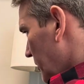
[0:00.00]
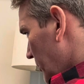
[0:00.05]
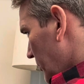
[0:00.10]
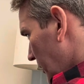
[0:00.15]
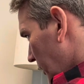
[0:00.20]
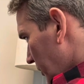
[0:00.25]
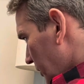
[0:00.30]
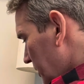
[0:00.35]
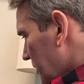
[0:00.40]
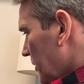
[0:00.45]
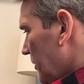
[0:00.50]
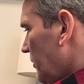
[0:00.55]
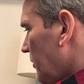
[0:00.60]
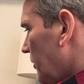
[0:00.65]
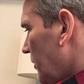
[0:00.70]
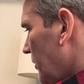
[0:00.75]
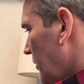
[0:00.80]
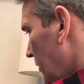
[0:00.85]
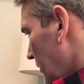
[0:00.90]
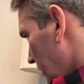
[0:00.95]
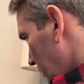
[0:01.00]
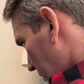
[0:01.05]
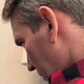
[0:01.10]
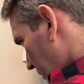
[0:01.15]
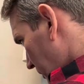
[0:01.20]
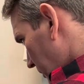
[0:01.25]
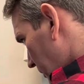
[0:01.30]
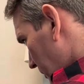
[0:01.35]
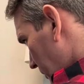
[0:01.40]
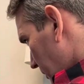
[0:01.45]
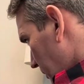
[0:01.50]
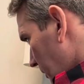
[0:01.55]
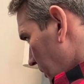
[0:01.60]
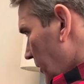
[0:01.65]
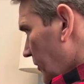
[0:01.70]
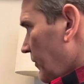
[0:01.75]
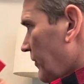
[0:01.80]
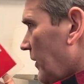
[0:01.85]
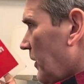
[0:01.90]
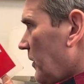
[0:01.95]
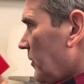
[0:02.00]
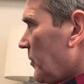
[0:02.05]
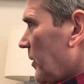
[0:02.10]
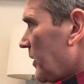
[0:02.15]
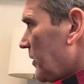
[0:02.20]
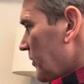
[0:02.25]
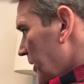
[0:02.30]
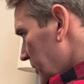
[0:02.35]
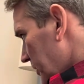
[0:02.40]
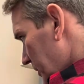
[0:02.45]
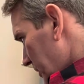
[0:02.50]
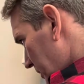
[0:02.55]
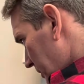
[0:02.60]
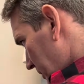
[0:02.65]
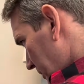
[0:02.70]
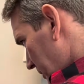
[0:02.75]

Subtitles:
Lorenzo. Follow my directions.